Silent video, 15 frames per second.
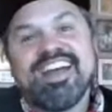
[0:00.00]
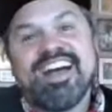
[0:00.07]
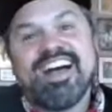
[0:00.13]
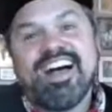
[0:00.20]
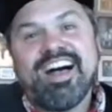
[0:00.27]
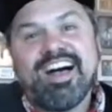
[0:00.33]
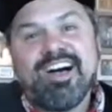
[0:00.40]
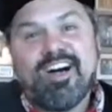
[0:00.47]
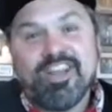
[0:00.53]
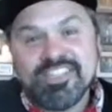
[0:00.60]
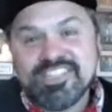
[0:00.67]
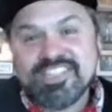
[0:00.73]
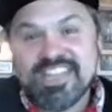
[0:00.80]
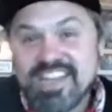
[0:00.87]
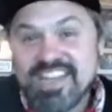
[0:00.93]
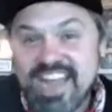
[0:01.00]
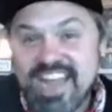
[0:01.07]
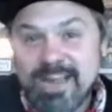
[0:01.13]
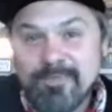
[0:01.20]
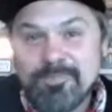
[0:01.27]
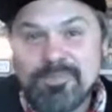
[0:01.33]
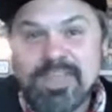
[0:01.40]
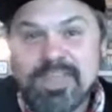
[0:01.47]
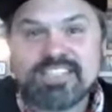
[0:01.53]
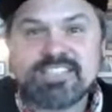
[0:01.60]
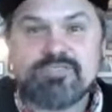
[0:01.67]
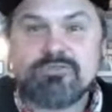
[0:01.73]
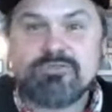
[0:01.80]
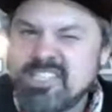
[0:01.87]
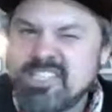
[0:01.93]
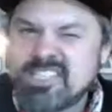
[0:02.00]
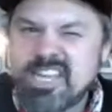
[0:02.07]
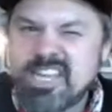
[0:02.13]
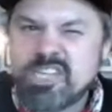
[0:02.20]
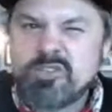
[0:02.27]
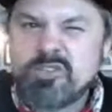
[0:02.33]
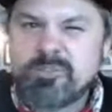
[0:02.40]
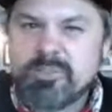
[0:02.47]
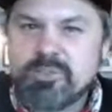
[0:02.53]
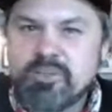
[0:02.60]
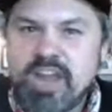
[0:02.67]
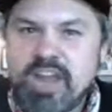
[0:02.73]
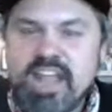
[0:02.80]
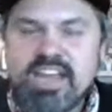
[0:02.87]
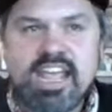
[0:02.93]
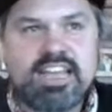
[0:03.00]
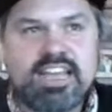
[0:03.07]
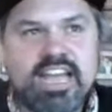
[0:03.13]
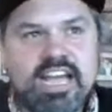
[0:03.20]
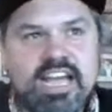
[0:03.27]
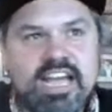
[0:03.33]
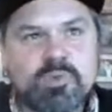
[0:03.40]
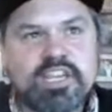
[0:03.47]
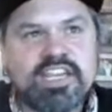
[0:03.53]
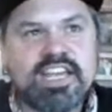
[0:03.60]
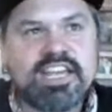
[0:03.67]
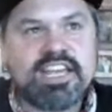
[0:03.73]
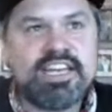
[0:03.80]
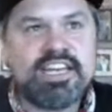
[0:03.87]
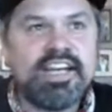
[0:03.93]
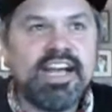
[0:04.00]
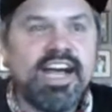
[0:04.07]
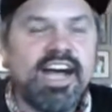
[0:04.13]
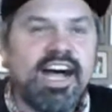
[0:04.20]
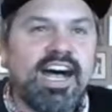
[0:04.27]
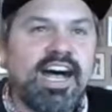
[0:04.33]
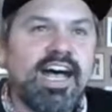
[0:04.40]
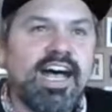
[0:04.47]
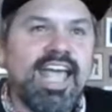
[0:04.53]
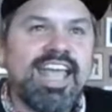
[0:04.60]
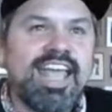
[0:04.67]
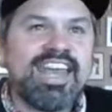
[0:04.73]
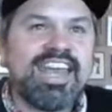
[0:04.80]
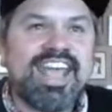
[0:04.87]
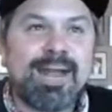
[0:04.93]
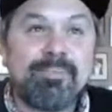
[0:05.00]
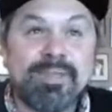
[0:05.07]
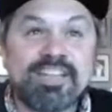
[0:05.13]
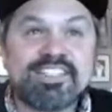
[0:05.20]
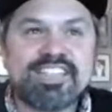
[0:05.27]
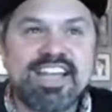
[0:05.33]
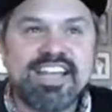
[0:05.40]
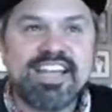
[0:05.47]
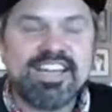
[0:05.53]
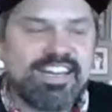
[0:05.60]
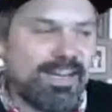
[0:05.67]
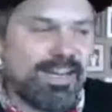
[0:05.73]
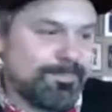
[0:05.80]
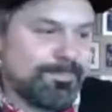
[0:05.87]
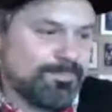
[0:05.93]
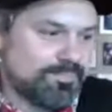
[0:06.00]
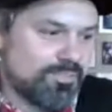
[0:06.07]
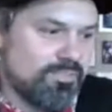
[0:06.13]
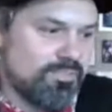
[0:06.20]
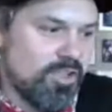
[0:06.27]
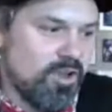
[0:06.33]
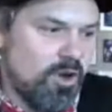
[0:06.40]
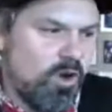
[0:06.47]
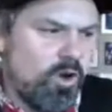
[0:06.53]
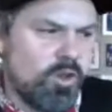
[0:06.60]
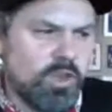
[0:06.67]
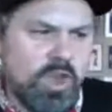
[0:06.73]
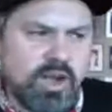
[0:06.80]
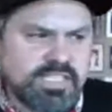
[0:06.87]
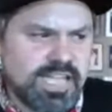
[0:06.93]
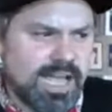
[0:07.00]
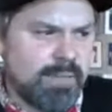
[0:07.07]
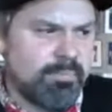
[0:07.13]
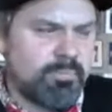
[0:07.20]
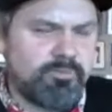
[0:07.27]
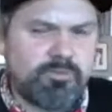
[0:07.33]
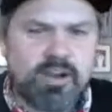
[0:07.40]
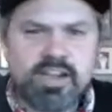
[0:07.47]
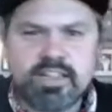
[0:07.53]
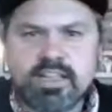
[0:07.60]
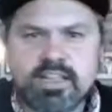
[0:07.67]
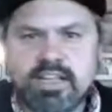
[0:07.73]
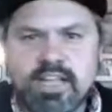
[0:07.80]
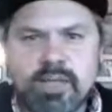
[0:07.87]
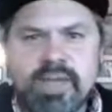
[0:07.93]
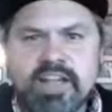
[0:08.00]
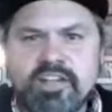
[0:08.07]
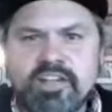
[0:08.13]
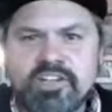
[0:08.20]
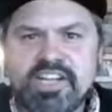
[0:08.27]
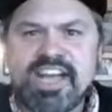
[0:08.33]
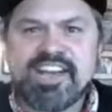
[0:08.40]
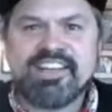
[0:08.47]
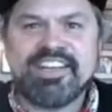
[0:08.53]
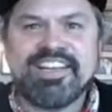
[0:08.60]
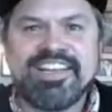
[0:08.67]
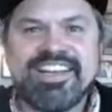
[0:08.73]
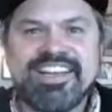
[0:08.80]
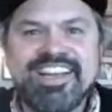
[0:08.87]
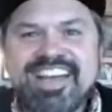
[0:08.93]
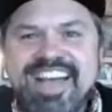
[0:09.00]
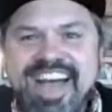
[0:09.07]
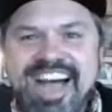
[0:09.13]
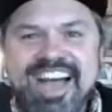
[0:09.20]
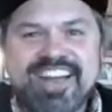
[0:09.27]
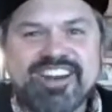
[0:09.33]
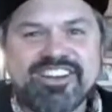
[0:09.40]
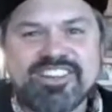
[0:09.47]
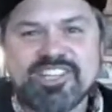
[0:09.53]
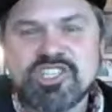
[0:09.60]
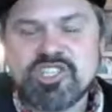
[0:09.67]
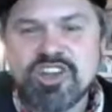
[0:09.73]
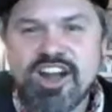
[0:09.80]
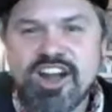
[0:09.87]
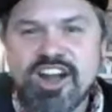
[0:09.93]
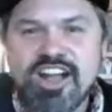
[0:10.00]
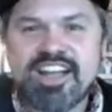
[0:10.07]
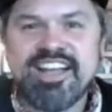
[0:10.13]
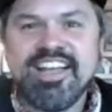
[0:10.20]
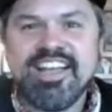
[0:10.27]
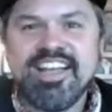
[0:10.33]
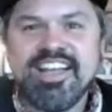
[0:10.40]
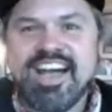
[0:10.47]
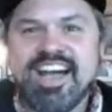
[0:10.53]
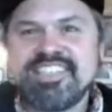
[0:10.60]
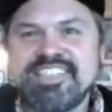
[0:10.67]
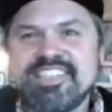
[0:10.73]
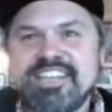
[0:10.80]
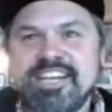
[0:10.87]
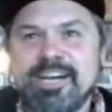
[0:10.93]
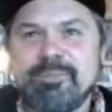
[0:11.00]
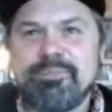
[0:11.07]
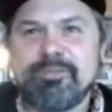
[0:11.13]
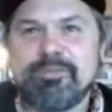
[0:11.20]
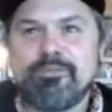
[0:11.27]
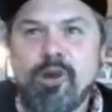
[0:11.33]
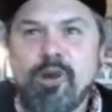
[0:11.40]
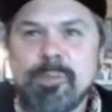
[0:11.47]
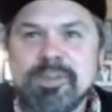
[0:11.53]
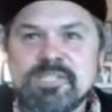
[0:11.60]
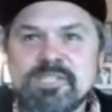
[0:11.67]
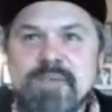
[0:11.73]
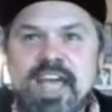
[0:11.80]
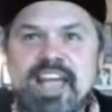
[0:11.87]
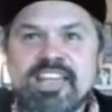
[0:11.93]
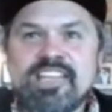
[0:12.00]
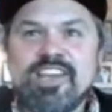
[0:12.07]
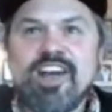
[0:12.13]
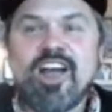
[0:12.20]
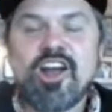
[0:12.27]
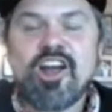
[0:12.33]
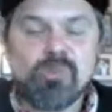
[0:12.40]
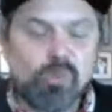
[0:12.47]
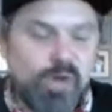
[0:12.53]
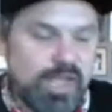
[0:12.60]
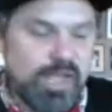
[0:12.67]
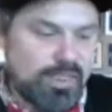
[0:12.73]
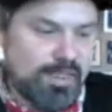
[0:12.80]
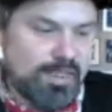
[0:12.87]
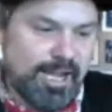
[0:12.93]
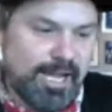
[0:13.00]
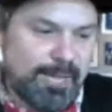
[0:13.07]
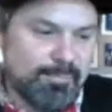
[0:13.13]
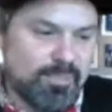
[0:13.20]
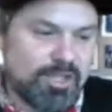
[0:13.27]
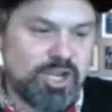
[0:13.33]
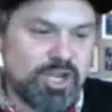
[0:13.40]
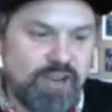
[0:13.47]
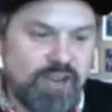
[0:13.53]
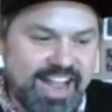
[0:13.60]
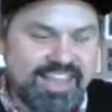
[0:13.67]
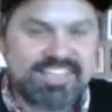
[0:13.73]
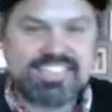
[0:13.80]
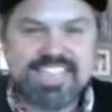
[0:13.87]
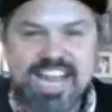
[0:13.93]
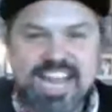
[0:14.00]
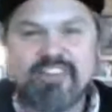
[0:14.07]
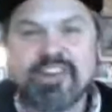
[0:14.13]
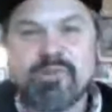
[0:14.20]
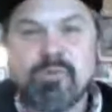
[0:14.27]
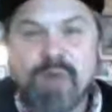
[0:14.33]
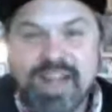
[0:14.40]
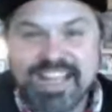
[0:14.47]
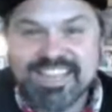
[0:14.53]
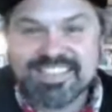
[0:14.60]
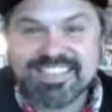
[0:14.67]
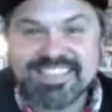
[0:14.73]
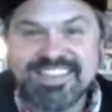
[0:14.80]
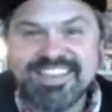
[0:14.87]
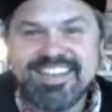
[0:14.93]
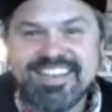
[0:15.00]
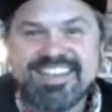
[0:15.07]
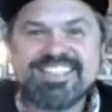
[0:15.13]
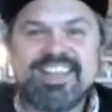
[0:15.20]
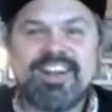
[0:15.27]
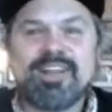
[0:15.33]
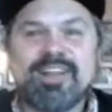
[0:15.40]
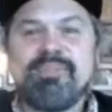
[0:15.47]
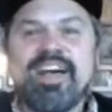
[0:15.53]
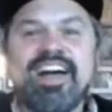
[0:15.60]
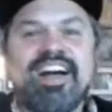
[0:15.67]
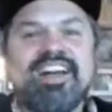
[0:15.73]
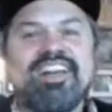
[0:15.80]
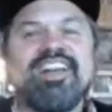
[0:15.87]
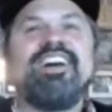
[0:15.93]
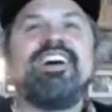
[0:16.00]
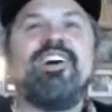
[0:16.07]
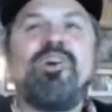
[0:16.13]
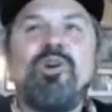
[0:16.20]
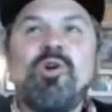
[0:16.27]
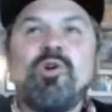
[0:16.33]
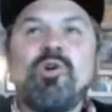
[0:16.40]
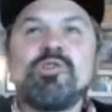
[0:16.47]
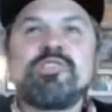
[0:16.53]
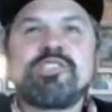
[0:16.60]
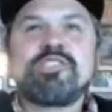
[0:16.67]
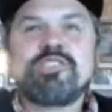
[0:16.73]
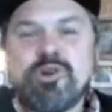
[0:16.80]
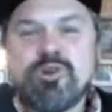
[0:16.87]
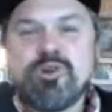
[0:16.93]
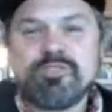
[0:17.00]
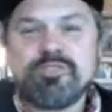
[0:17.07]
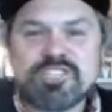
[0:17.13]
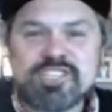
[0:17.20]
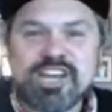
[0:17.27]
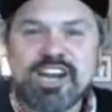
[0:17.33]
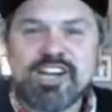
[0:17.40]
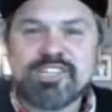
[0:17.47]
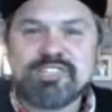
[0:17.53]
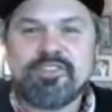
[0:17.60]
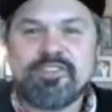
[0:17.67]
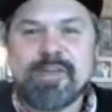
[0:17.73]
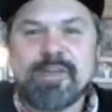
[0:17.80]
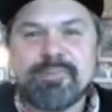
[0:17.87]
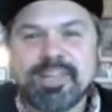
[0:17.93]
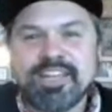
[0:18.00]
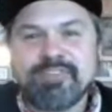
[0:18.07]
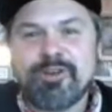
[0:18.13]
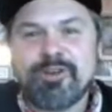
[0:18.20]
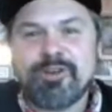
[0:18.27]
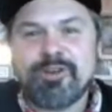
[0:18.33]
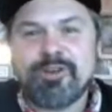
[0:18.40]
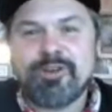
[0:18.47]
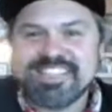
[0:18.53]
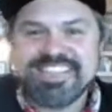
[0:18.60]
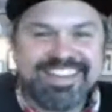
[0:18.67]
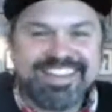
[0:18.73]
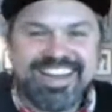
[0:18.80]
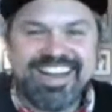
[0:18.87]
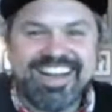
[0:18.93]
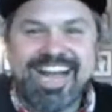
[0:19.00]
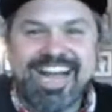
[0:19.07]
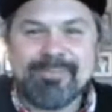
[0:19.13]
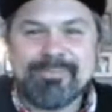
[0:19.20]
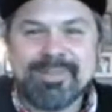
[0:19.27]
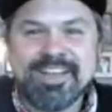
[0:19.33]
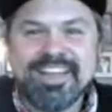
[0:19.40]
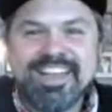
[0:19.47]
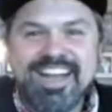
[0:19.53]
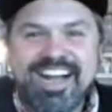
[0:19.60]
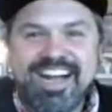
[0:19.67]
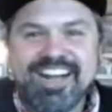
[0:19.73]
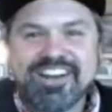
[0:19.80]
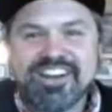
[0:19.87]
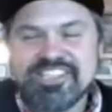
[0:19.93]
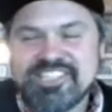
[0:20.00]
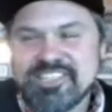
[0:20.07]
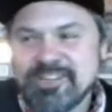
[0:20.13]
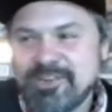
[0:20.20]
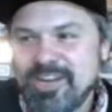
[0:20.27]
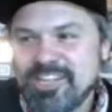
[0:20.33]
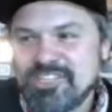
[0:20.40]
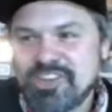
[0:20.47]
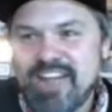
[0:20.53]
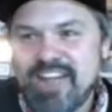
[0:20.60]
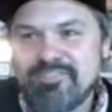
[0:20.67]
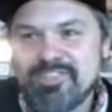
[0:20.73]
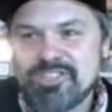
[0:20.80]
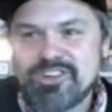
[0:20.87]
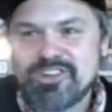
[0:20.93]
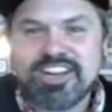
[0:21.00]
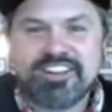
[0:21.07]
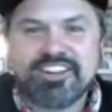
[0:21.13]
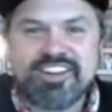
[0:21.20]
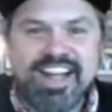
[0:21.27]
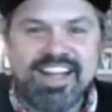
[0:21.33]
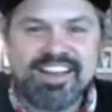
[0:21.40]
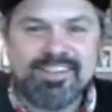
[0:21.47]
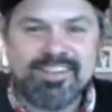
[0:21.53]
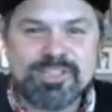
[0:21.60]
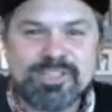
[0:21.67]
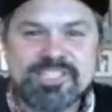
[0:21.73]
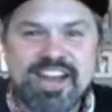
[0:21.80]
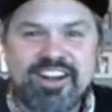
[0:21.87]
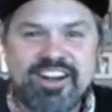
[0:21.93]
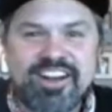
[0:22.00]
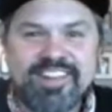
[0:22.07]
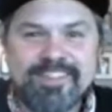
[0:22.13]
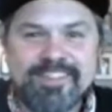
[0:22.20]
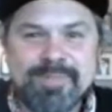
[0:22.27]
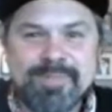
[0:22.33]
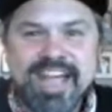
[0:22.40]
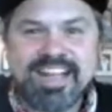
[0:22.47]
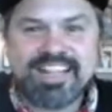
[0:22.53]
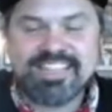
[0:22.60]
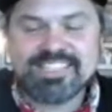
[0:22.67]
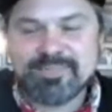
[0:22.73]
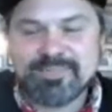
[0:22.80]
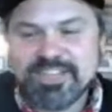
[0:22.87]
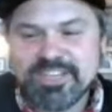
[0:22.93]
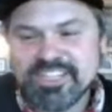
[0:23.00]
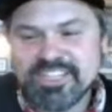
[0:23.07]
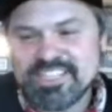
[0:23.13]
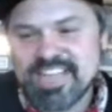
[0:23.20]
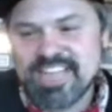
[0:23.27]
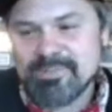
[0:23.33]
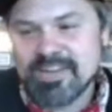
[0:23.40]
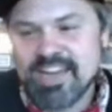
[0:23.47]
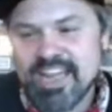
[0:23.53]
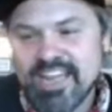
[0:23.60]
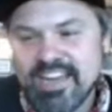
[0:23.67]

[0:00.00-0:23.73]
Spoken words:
on Sunday. That's a reschedule from the rain date last weekend. And then I'm excited. Longtime friend of the club, Michael Connolly, hired the truck to come perform in his backyard with the great Terry White. Talk about old school Fitzgerald's family royalty. I'm honored to drive the truck around with Terry on the back. That's going to be a good time tonight.